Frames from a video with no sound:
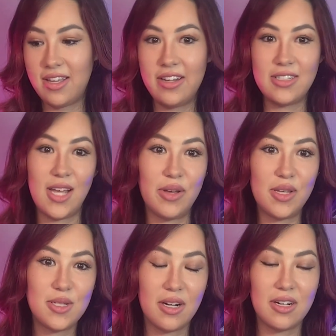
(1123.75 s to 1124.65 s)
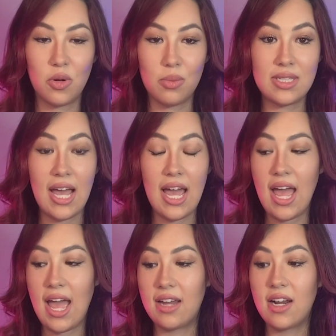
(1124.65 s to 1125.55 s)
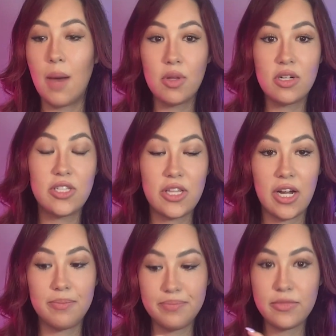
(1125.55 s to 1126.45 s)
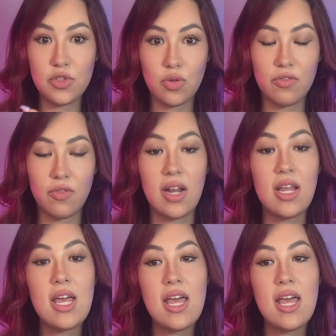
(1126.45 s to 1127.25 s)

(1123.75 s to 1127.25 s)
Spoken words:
here's how I use it on a normal day, and upload it to their storefront.